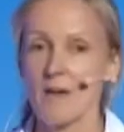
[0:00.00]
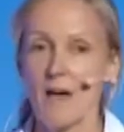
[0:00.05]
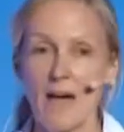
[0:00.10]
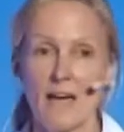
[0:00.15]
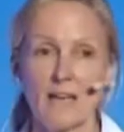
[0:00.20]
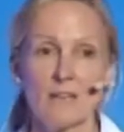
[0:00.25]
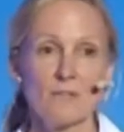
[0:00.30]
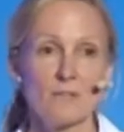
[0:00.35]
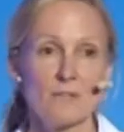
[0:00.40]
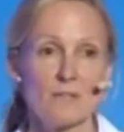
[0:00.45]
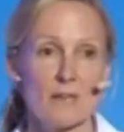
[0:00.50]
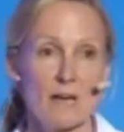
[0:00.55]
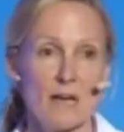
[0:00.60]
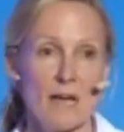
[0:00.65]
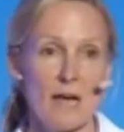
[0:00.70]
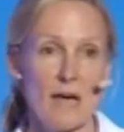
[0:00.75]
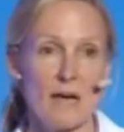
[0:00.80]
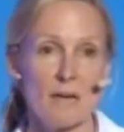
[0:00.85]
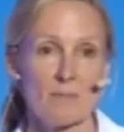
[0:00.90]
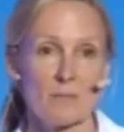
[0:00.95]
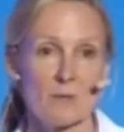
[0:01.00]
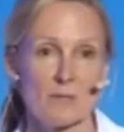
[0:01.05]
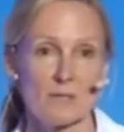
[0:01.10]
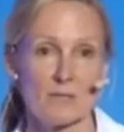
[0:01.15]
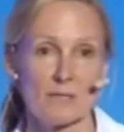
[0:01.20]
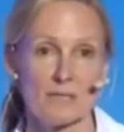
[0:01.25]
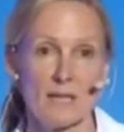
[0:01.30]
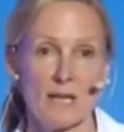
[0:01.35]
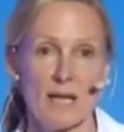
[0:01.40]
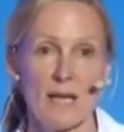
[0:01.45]
100
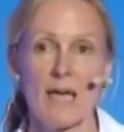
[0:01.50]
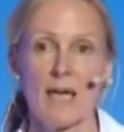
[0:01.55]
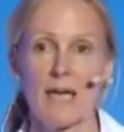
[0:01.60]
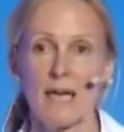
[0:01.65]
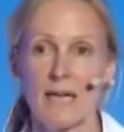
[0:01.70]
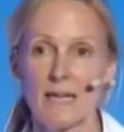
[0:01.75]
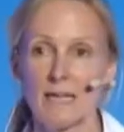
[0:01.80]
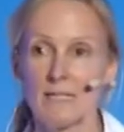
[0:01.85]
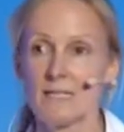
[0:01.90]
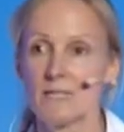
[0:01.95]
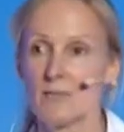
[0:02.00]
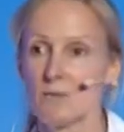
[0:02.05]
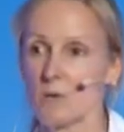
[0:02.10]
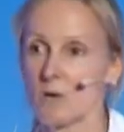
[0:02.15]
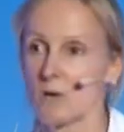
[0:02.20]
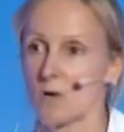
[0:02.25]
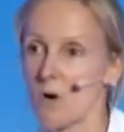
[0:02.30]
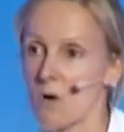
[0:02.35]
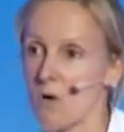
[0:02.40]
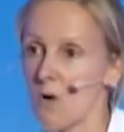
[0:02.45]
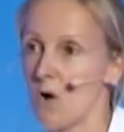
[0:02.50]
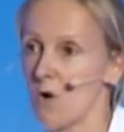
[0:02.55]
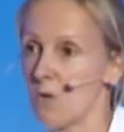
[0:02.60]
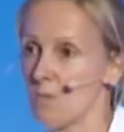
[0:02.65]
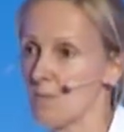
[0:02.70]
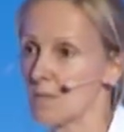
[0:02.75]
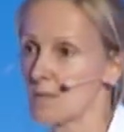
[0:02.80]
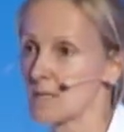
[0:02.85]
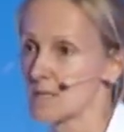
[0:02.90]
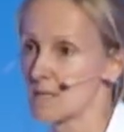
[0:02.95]
climbers, 80 will go
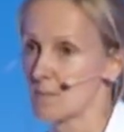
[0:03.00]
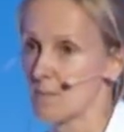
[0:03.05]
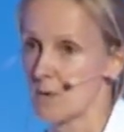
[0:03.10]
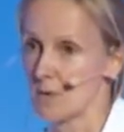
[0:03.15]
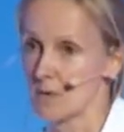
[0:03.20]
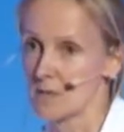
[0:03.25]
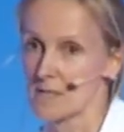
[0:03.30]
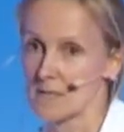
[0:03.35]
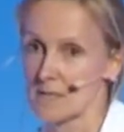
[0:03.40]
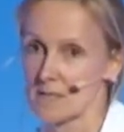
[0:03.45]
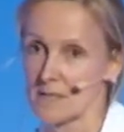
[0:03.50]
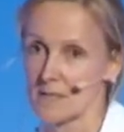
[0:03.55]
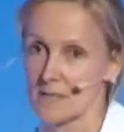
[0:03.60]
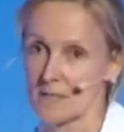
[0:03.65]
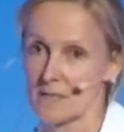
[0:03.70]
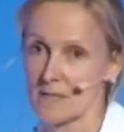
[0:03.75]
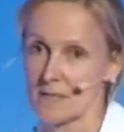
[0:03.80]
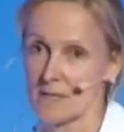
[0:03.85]
home disappointed.